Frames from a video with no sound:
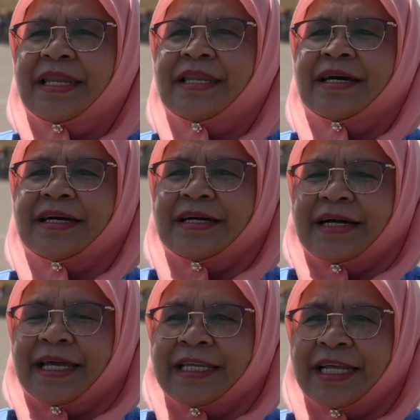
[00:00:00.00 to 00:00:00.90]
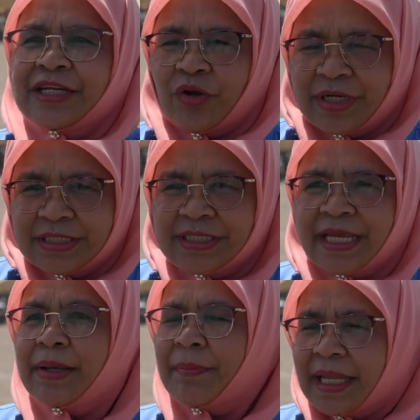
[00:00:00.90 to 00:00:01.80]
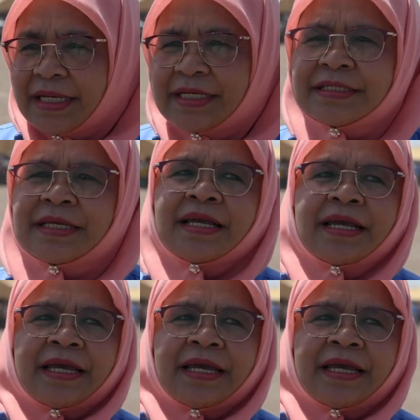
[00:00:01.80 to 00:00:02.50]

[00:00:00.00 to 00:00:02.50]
and the donors and the partners.